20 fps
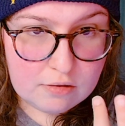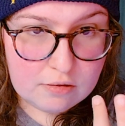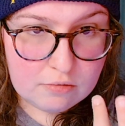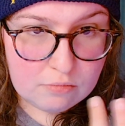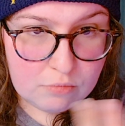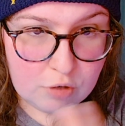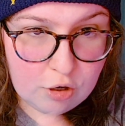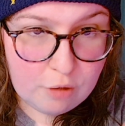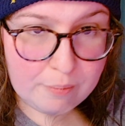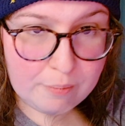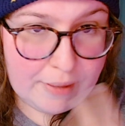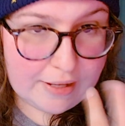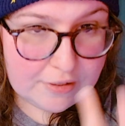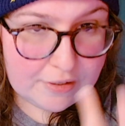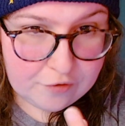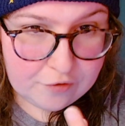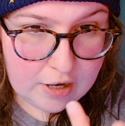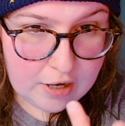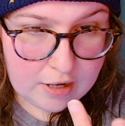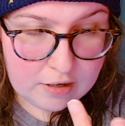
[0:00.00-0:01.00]
Her best
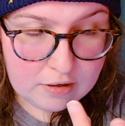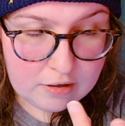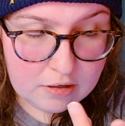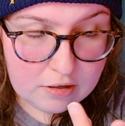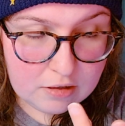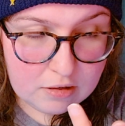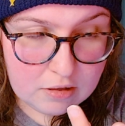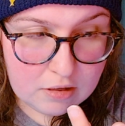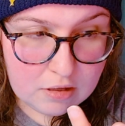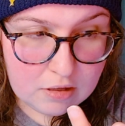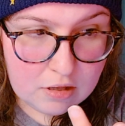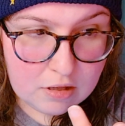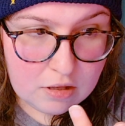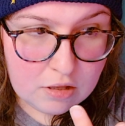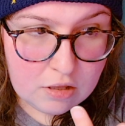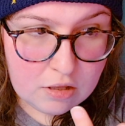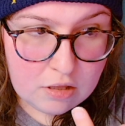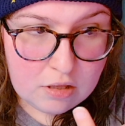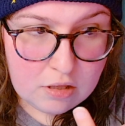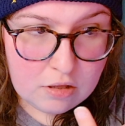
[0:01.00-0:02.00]
friend,
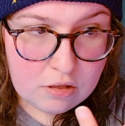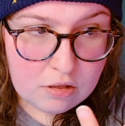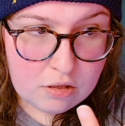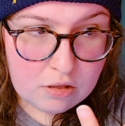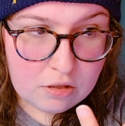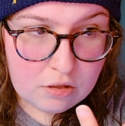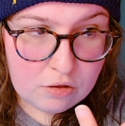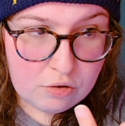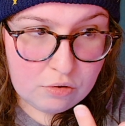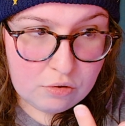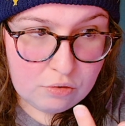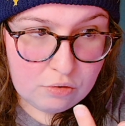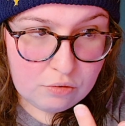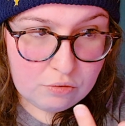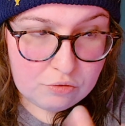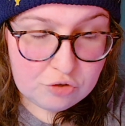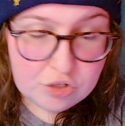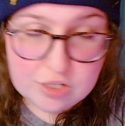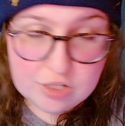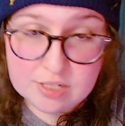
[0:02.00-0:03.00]
who
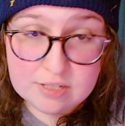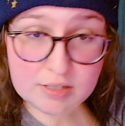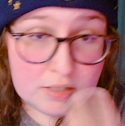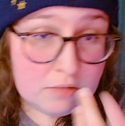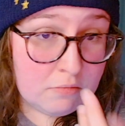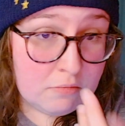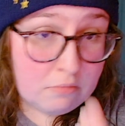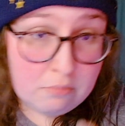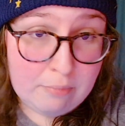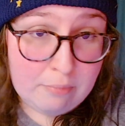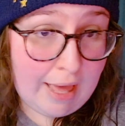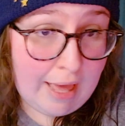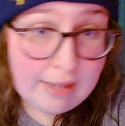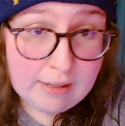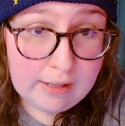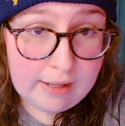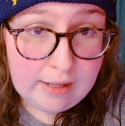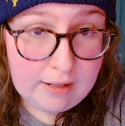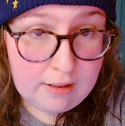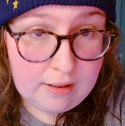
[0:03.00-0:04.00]
she's
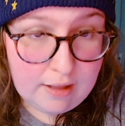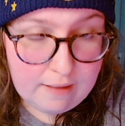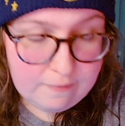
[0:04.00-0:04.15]
madly in love